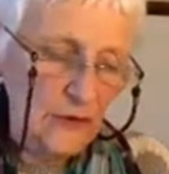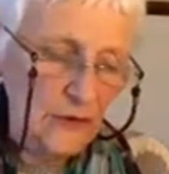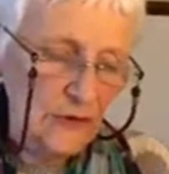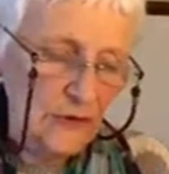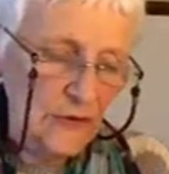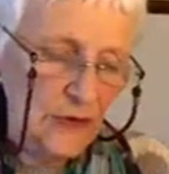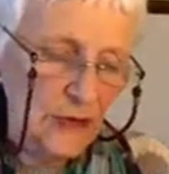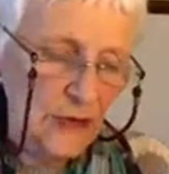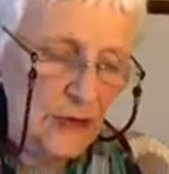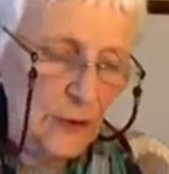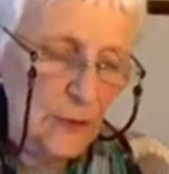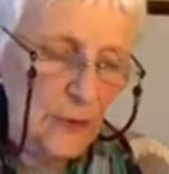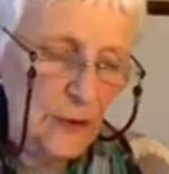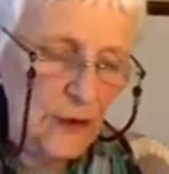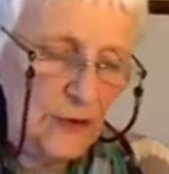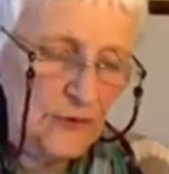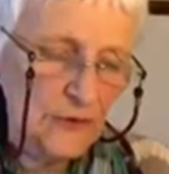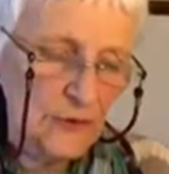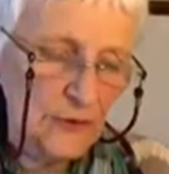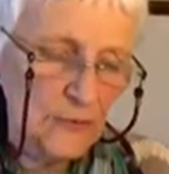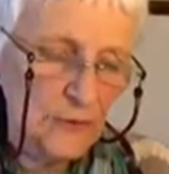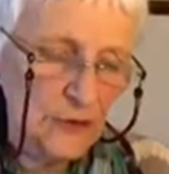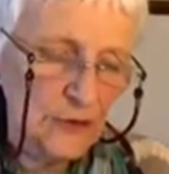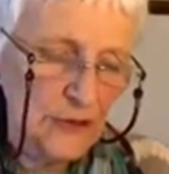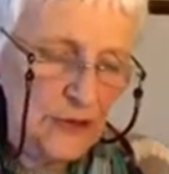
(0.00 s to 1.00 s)
thing about
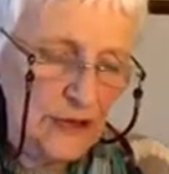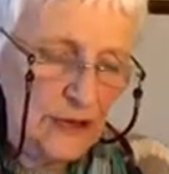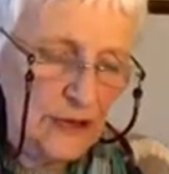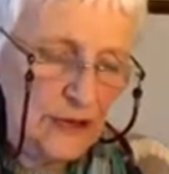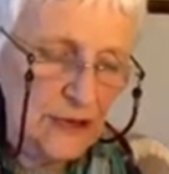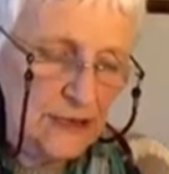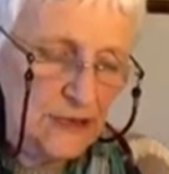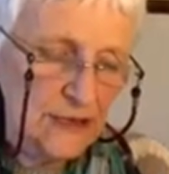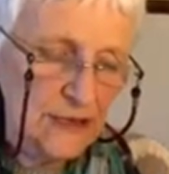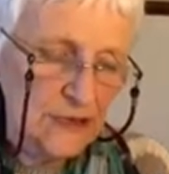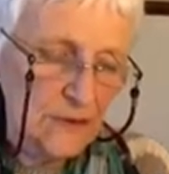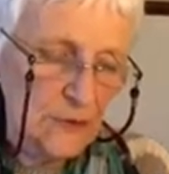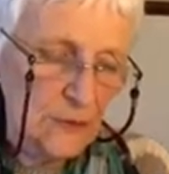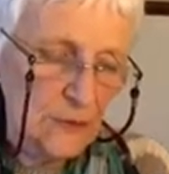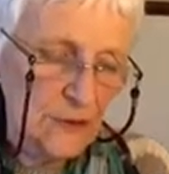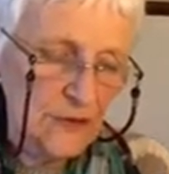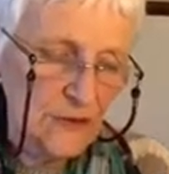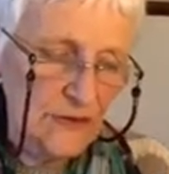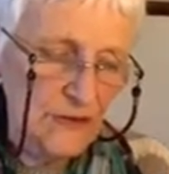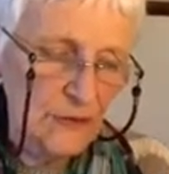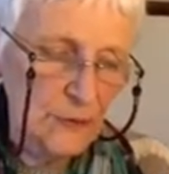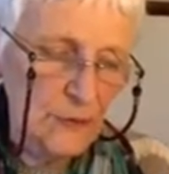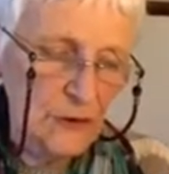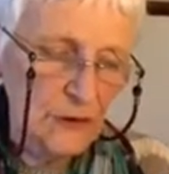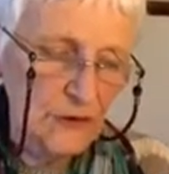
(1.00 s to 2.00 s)
communicating with the
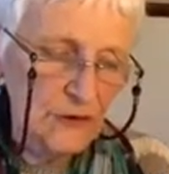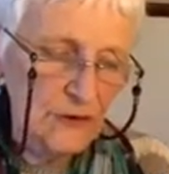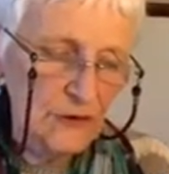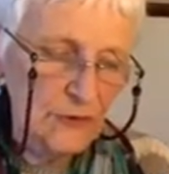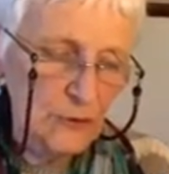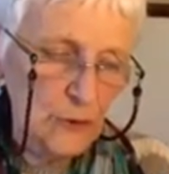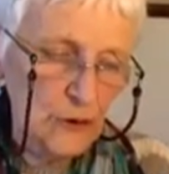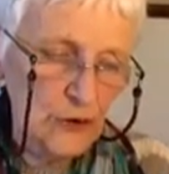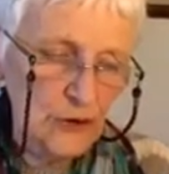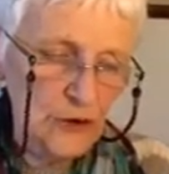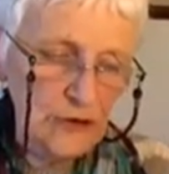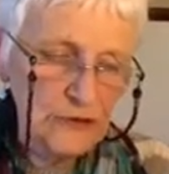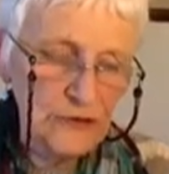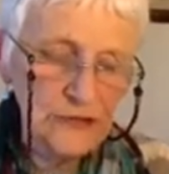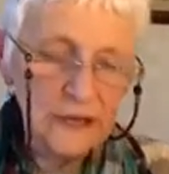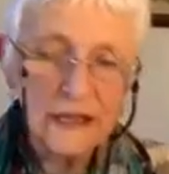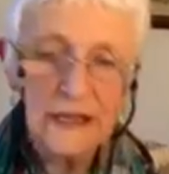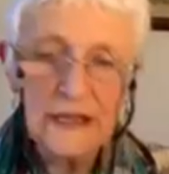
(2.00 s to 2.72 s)
spirit world,